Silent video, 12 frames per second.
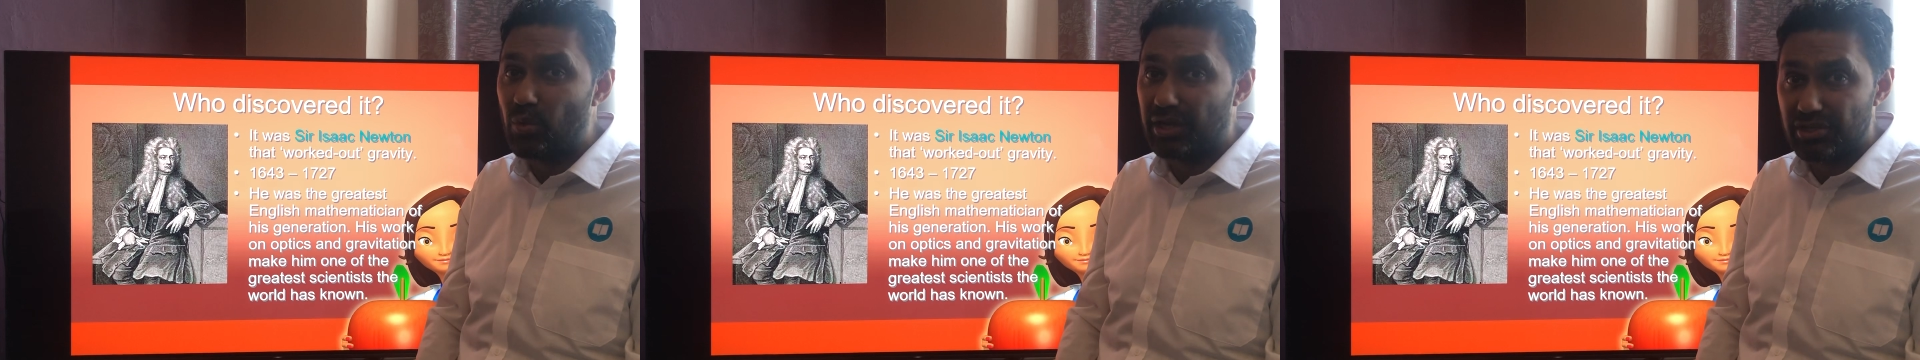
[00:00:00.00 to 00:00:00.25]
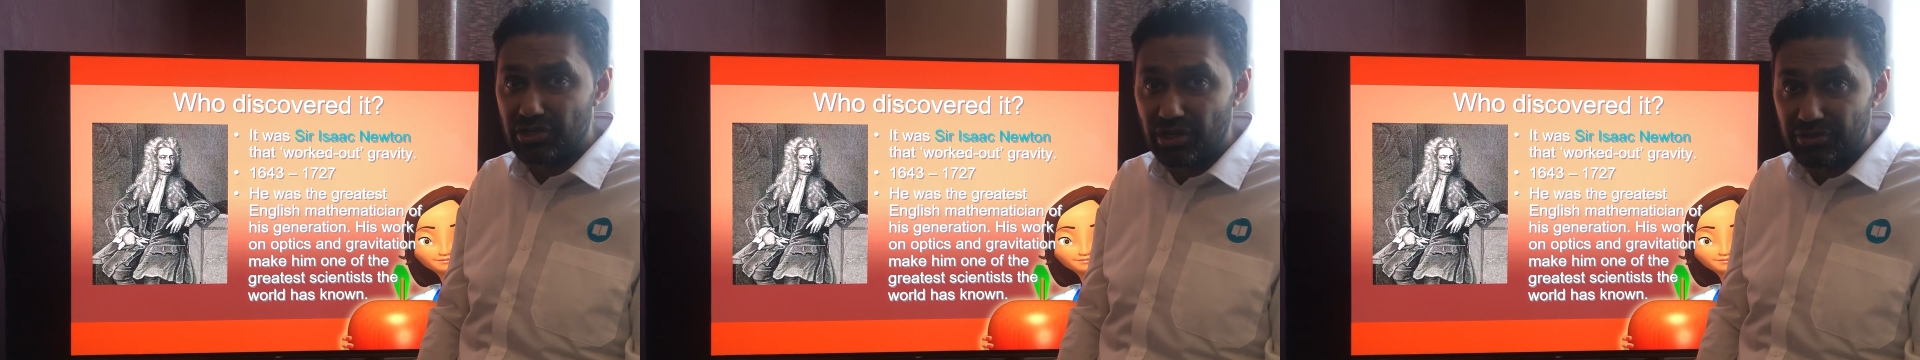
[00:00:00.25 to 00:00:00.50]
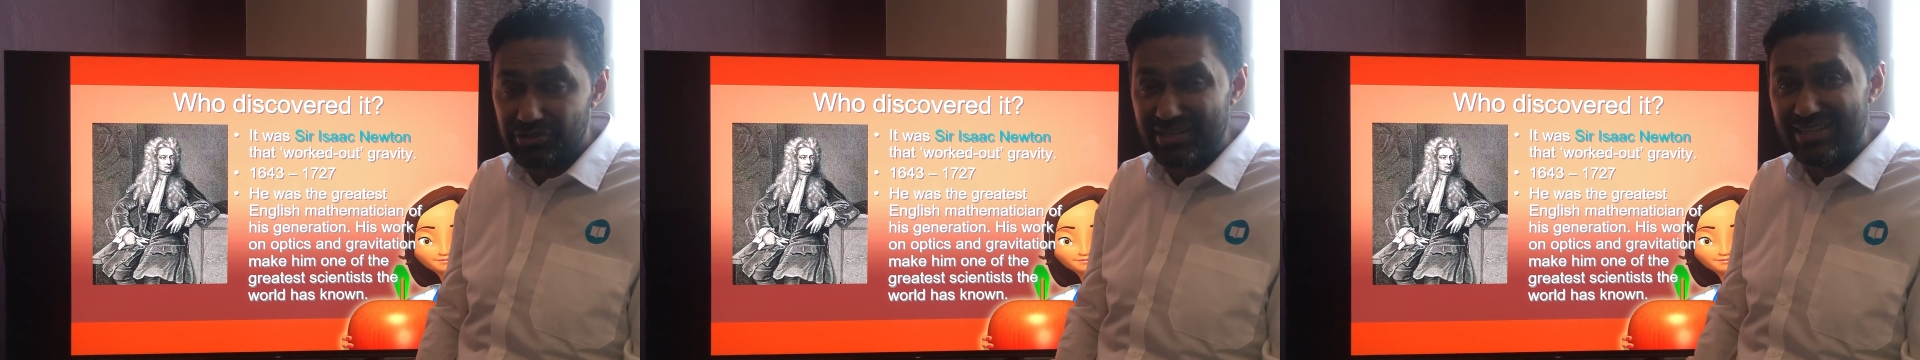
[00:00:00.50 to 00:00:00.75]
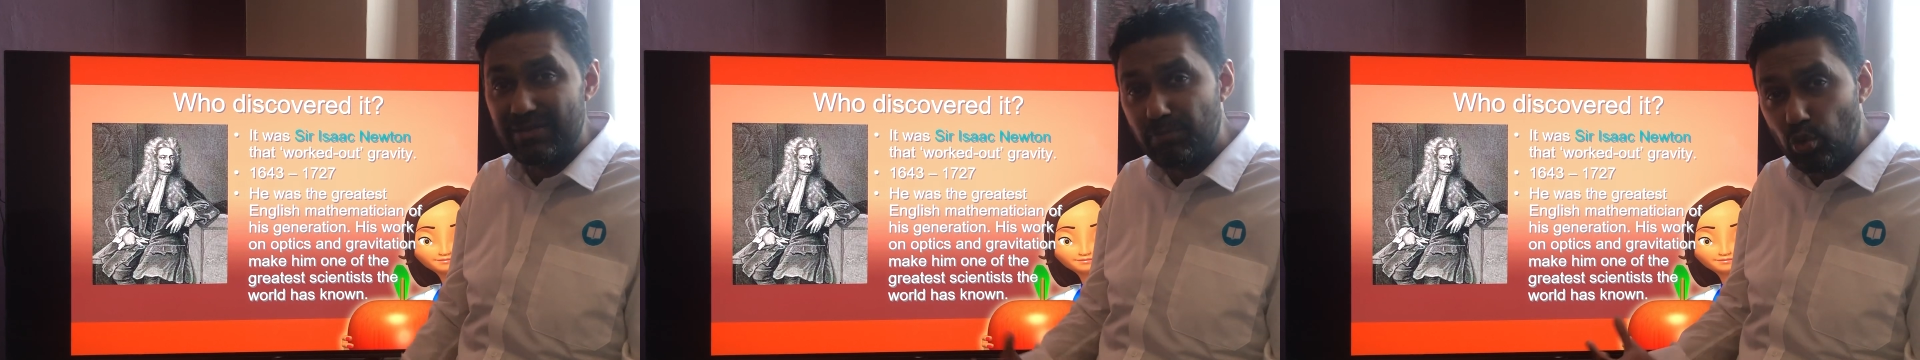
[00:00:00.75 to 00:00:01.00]
what it does and
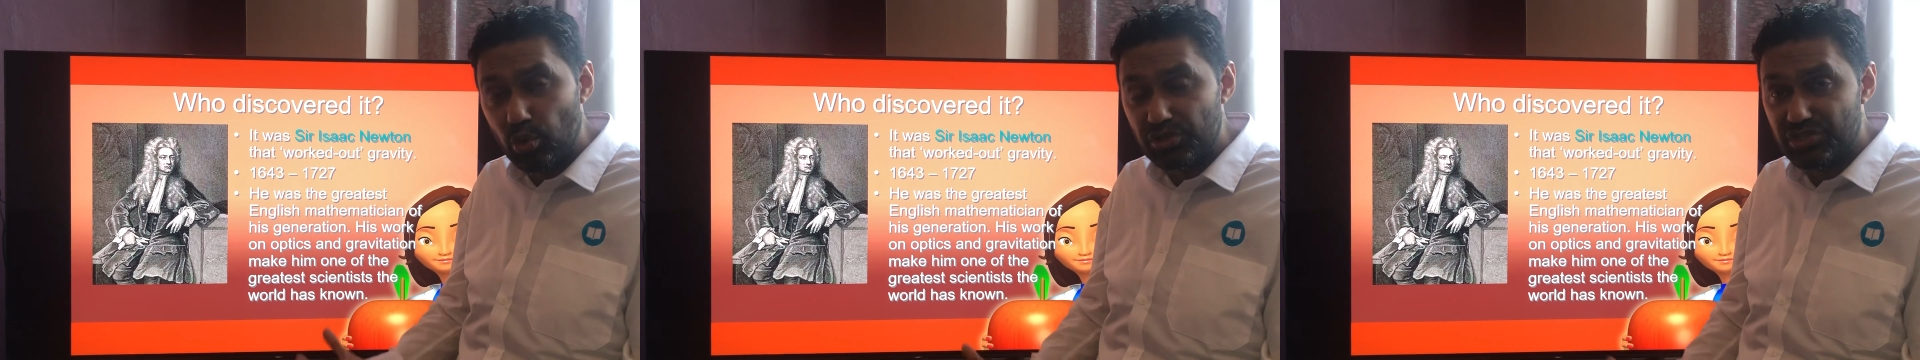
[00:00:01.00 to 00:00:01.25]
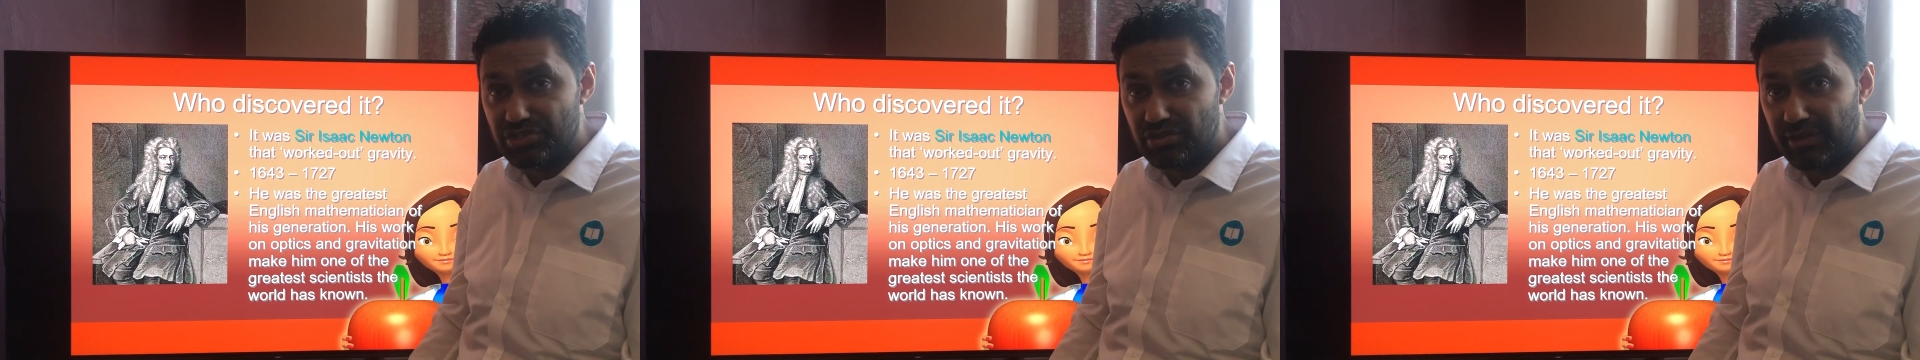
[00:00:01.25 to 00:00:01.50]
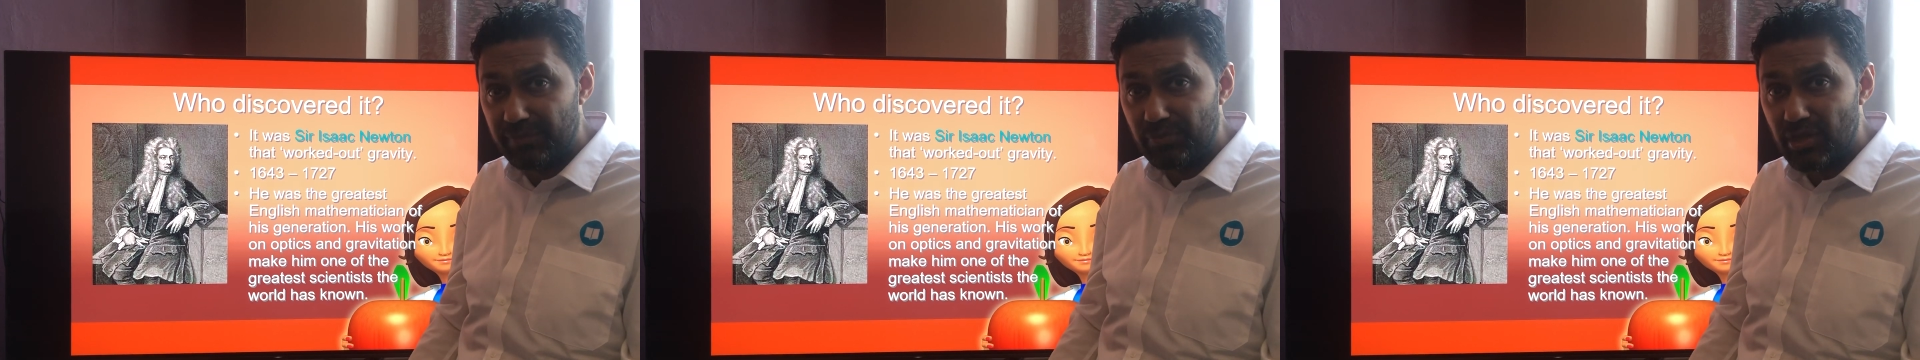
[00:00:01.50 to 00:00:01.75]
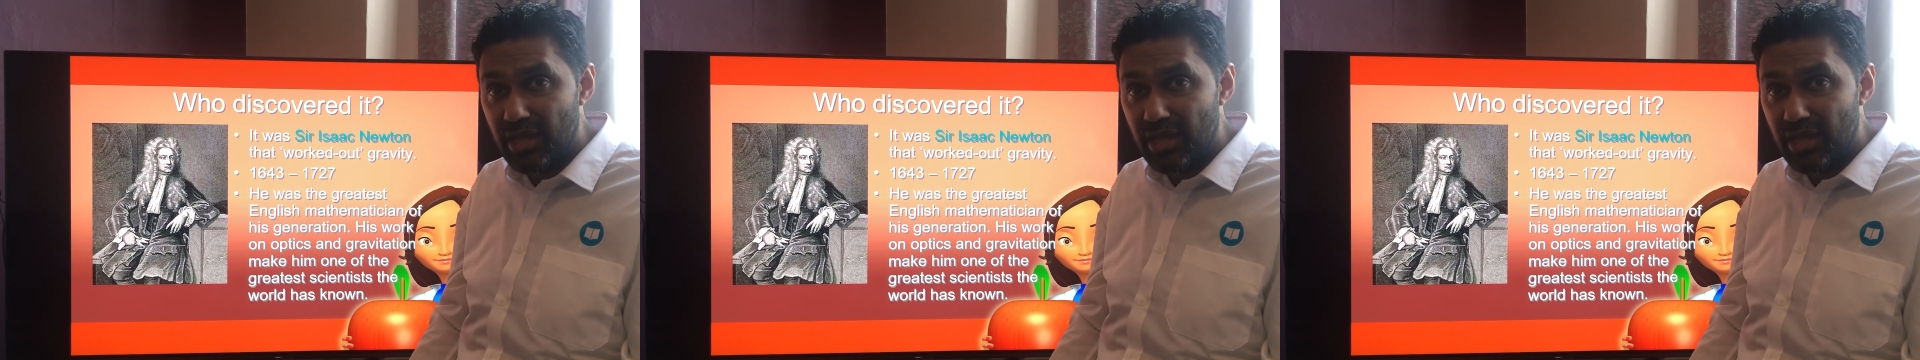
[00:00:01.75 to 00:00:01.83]
the importance of it.